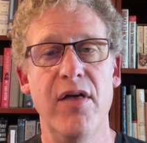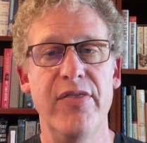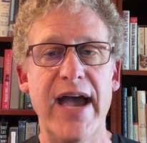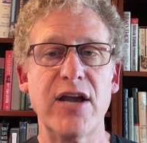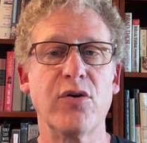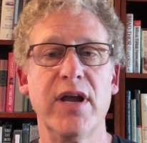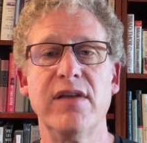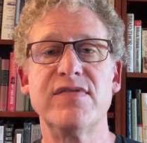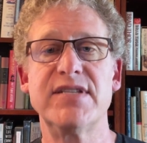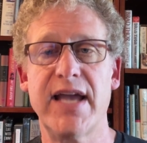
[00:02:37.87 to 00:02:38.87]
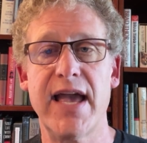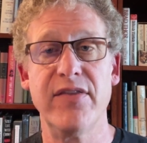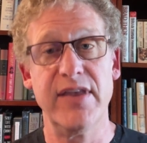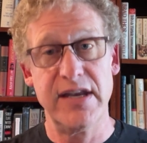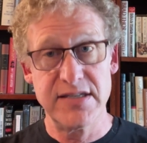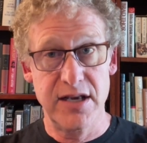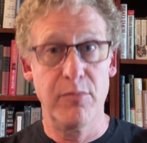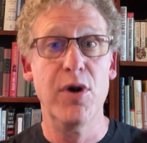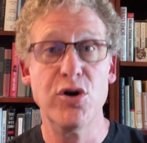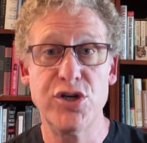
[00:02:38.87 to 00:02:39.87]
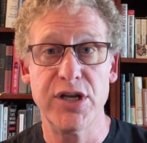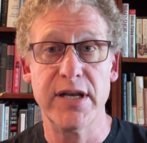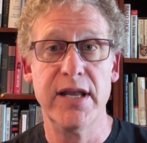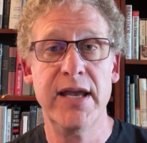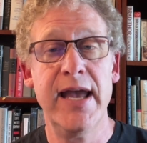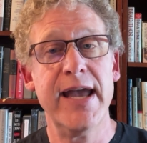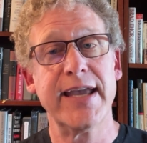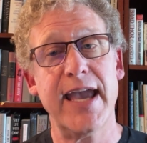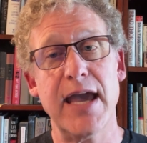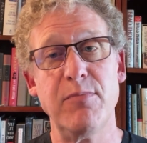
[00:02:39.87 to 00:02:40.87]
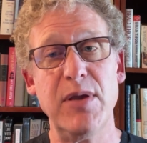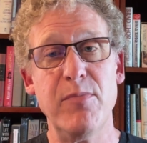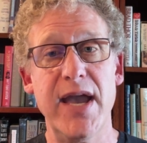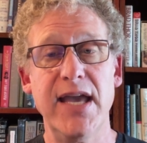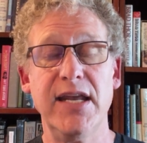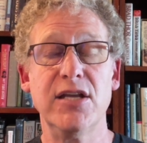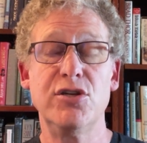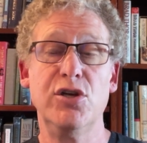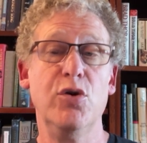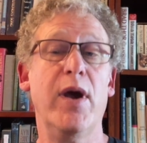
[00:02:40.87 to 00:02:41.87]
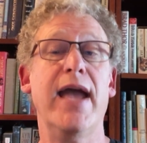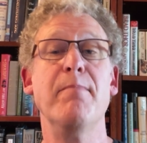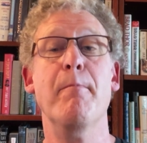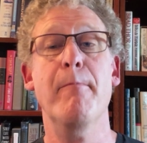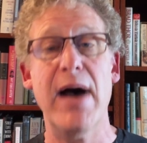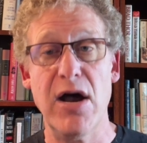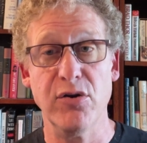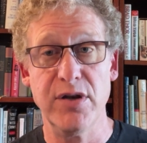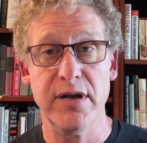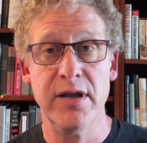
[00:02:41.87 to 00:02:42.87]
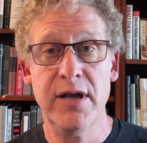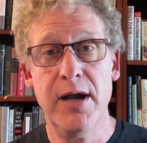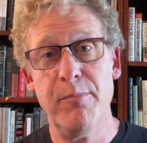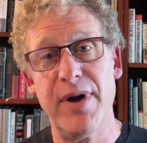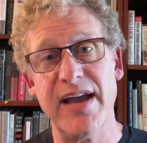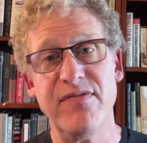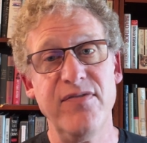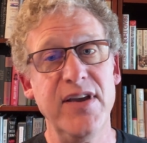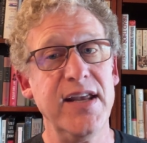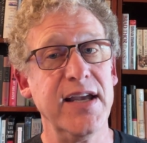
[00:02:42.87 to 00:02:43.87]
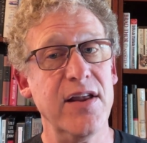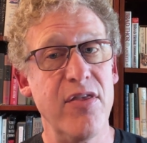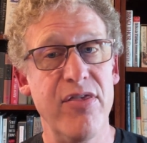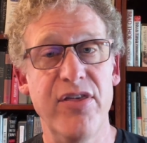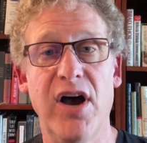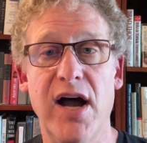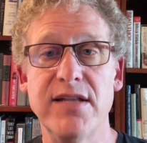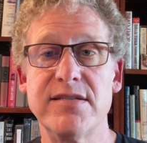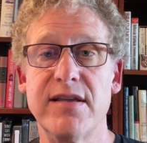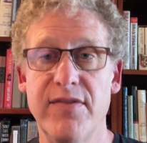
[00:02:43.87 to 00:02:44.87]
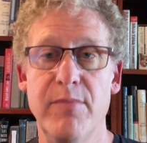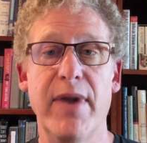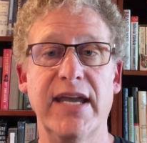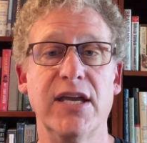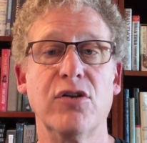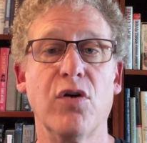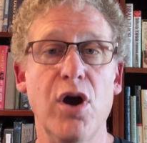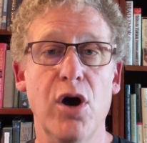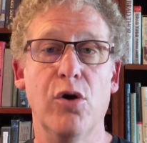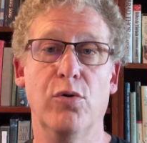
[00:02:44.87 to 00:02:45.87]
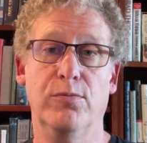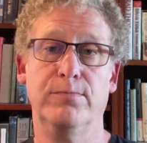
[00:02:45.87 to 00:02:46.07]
That grain of sand that is an emotion can be made into a mountain by feeding it thoughts that make it grow.